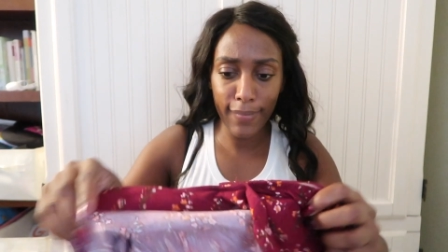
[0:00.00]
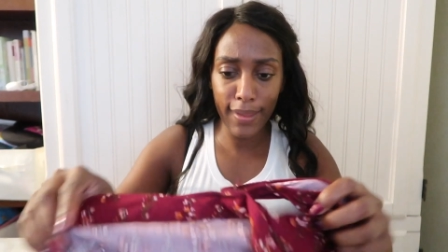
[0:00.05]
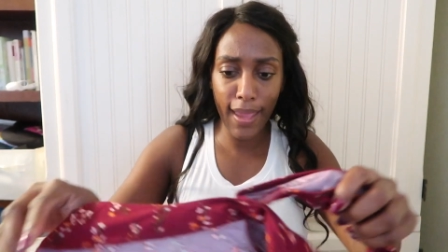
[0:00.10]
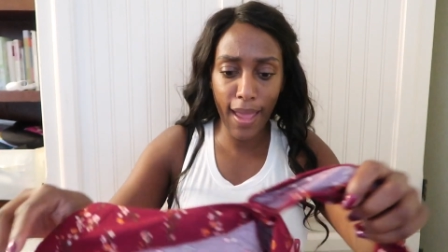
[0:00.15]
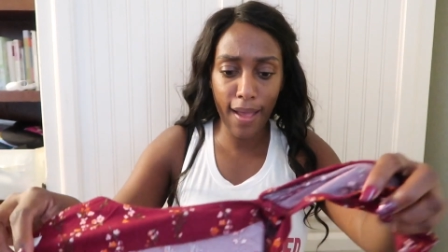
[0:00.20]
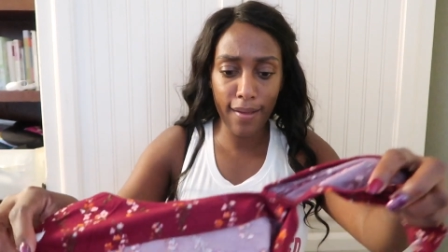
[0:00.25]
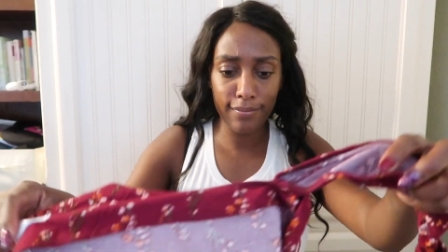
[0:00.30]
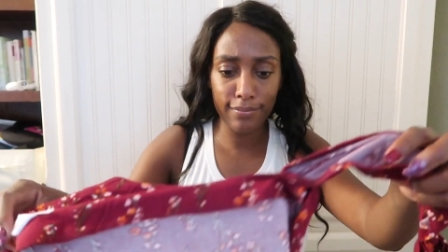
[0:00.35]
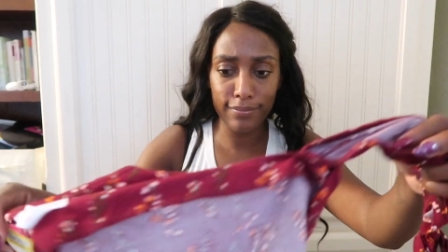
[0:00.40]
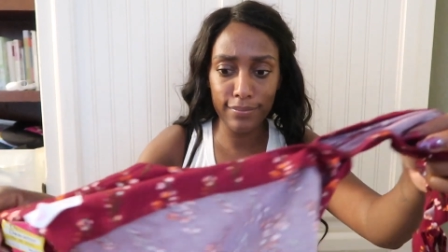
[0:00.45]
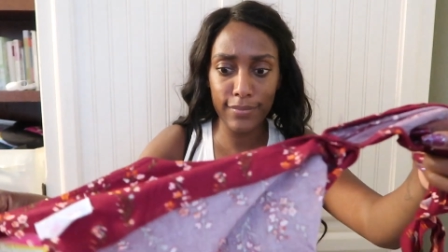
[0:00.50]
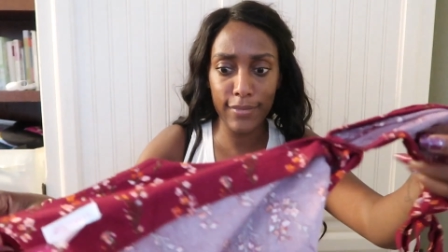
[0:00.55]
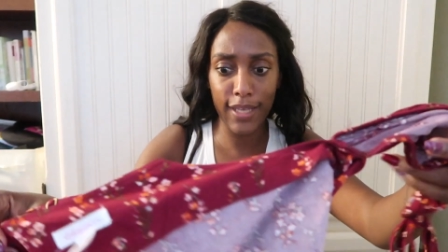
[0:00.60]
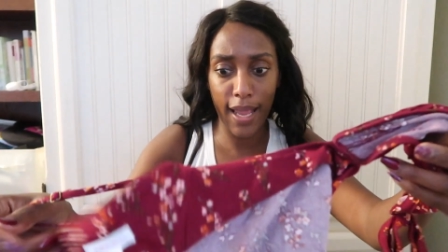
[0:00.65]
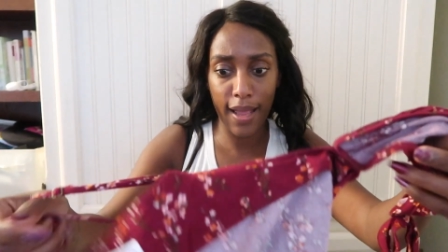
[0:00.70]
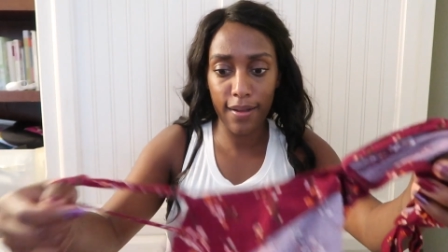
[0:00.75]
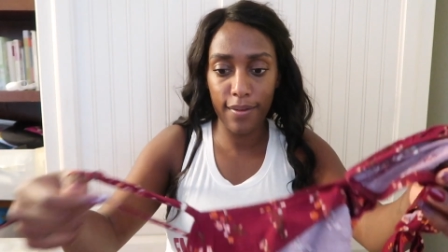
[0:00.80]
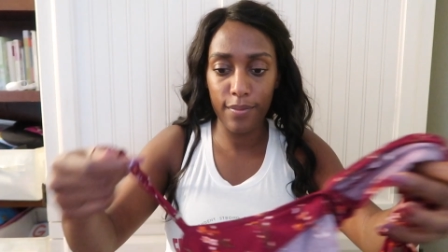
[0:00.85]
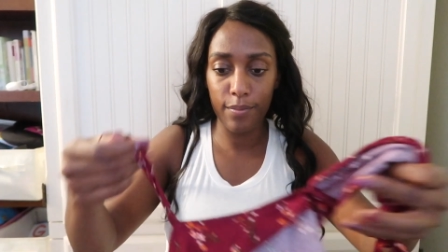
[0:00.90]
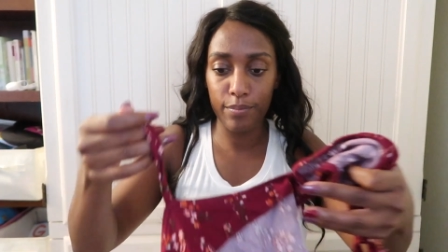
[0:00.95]
Yeah,
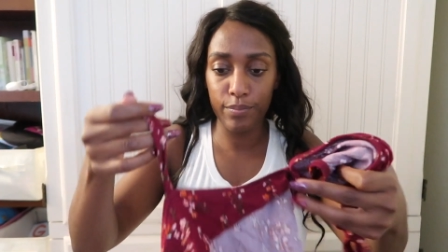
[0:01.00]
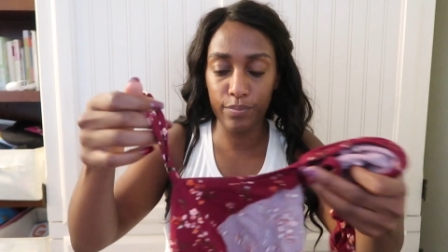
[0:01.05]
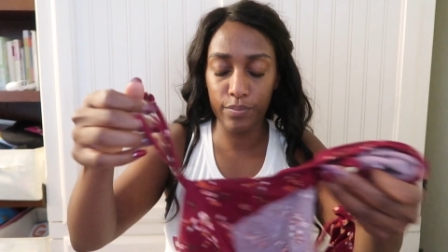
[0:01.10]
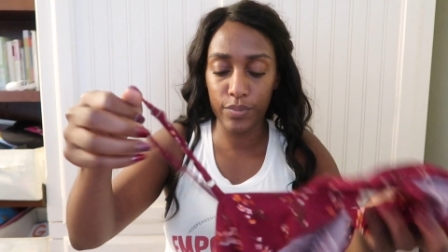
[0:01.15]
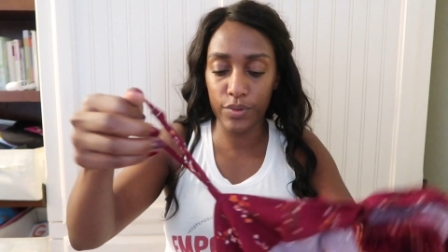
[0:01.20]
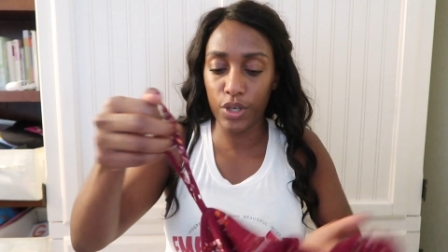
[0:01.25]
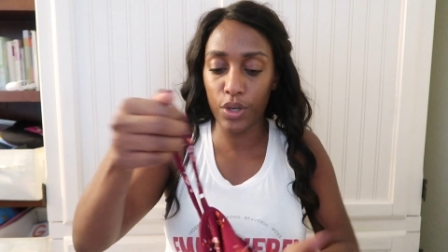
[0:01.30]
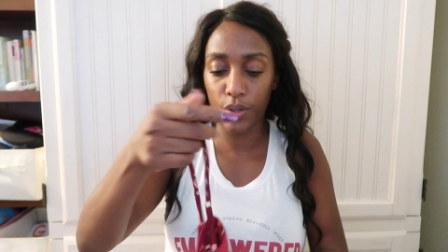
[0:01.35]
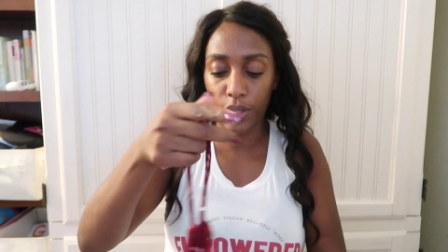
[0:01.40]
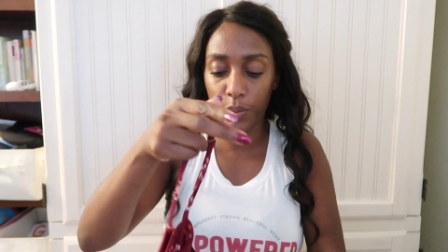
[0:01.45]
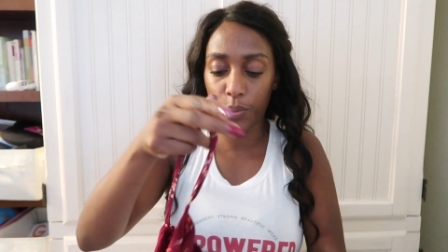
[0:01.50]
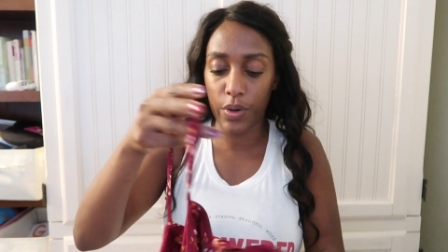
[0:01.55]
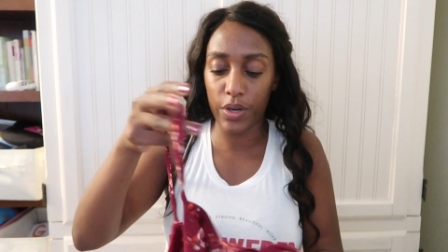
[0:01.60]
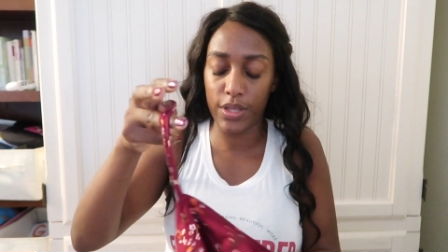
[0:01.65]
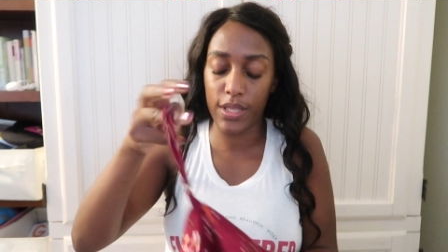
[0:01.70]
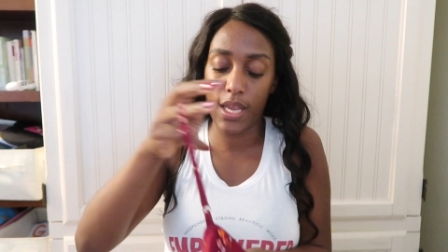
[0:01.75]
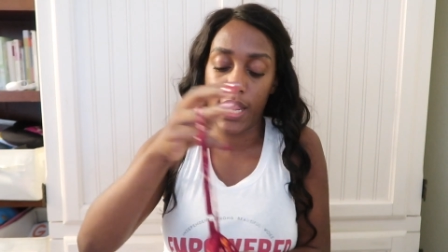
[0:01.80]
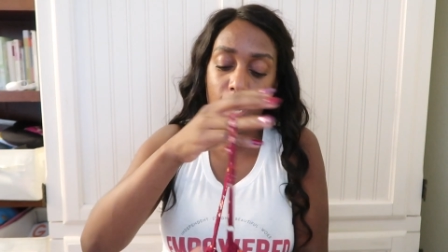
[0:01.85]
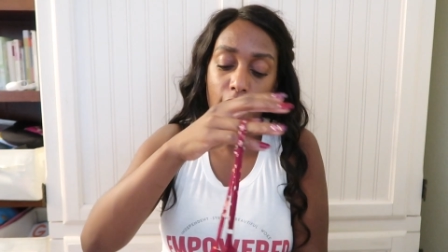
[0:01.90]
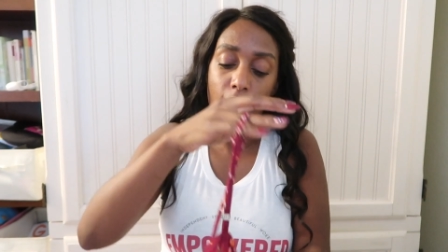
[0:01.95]
yeah. Totally
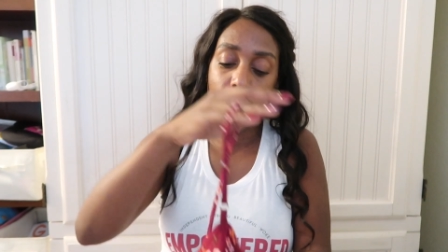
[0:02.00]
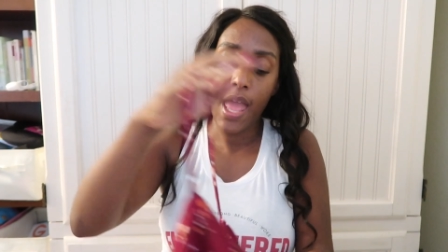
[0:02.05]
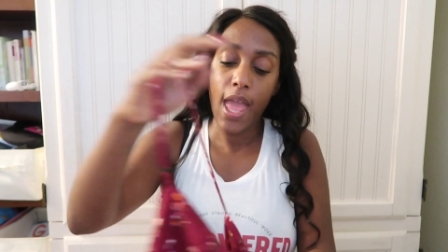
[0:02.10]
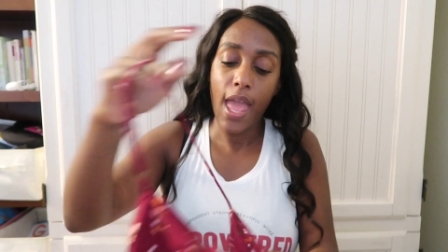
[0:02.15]
worth it.